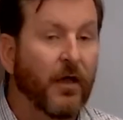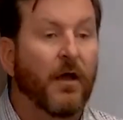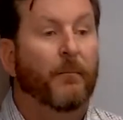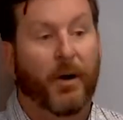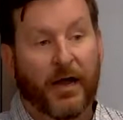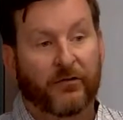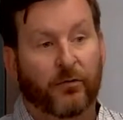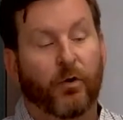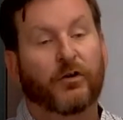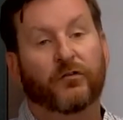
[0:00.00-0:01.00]
But
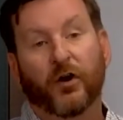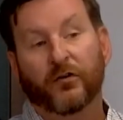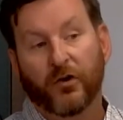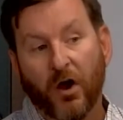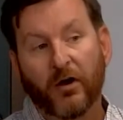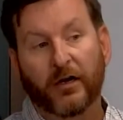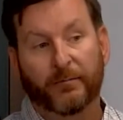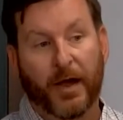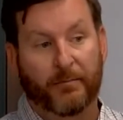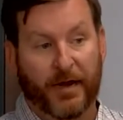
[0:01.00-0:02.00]
when you start talking
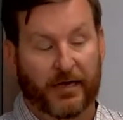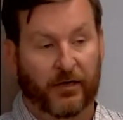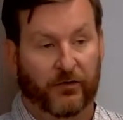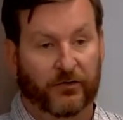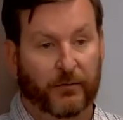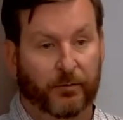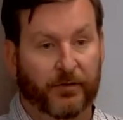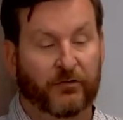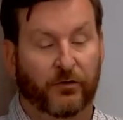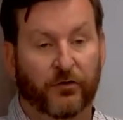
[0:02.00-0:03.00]
about Medicare
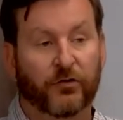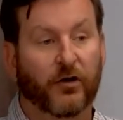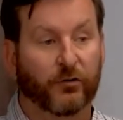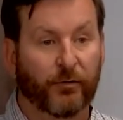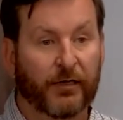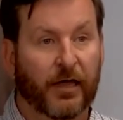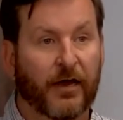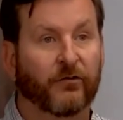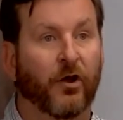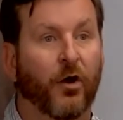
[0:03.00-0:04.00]
supplements, you'll start to
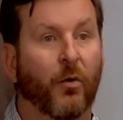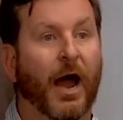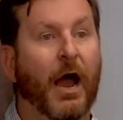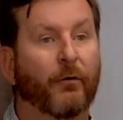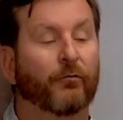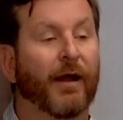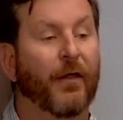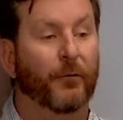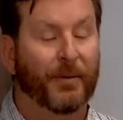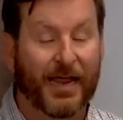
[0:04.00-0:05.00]
realize, oh, I would
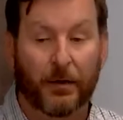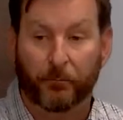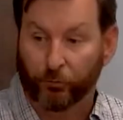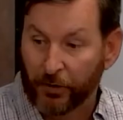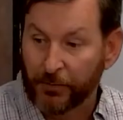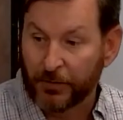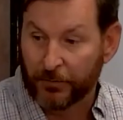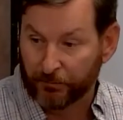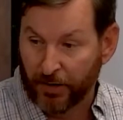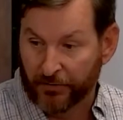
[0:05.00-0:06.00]
rather pay a premium a
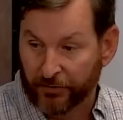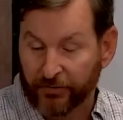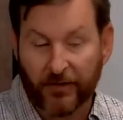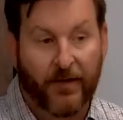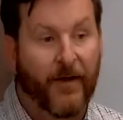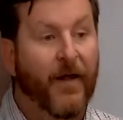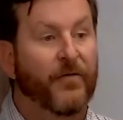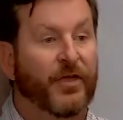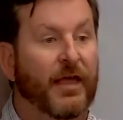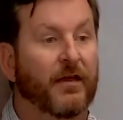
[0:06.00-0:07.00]
month
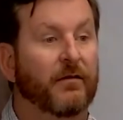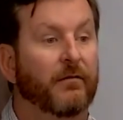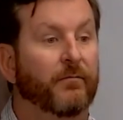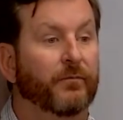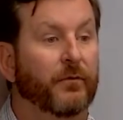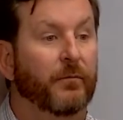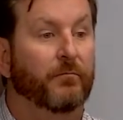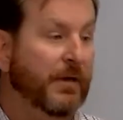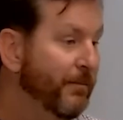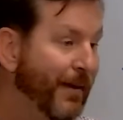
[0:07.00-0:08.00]
than
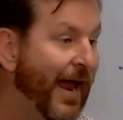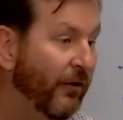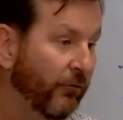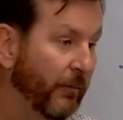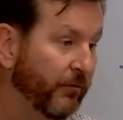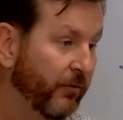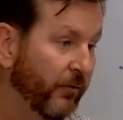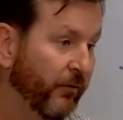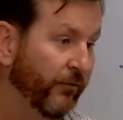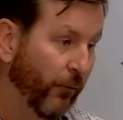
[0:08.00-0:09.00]
be bankrupt
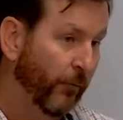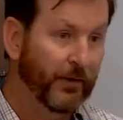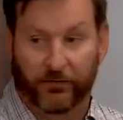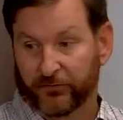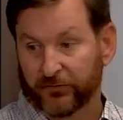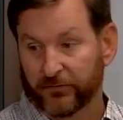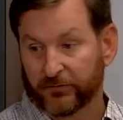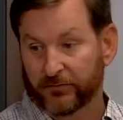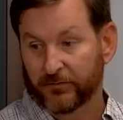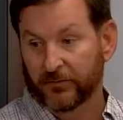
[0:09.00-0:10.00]
for bills
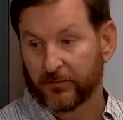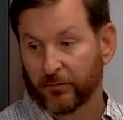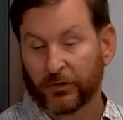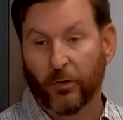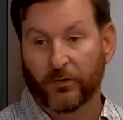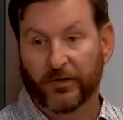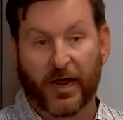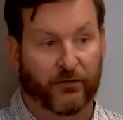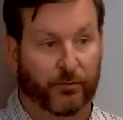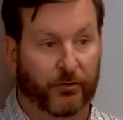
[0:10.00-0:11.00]
when going to the
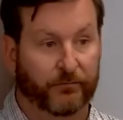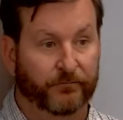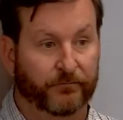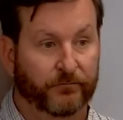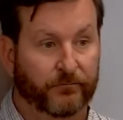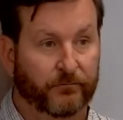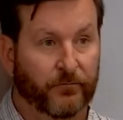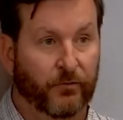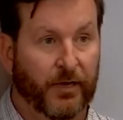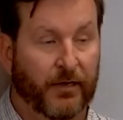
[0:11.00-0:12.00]
hospital.
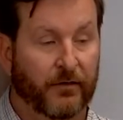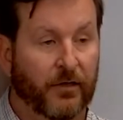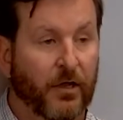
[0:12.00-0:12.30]
Okay?